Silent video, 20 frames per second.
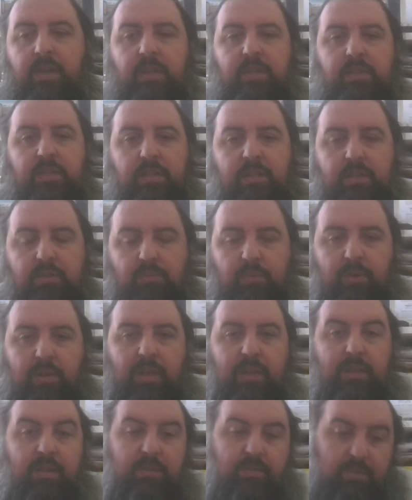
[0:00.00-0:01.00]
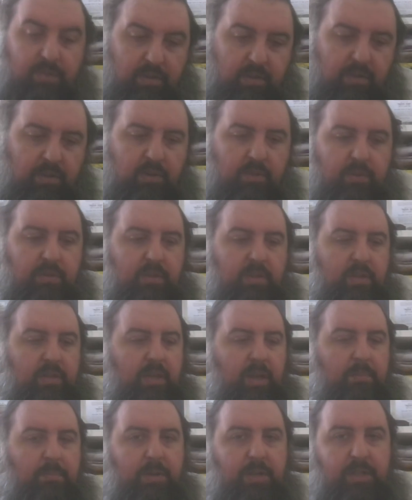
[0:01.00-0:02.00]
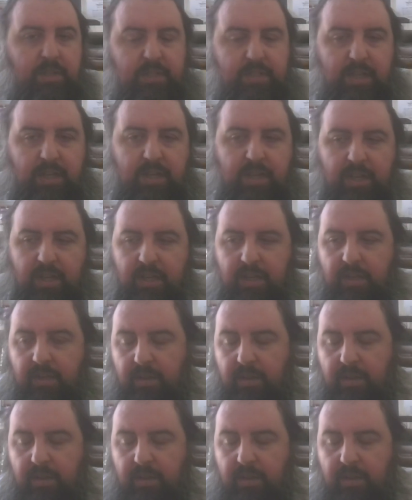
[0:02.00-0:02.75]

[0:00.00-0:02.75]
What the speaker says: So this is what, and Kabbalistically,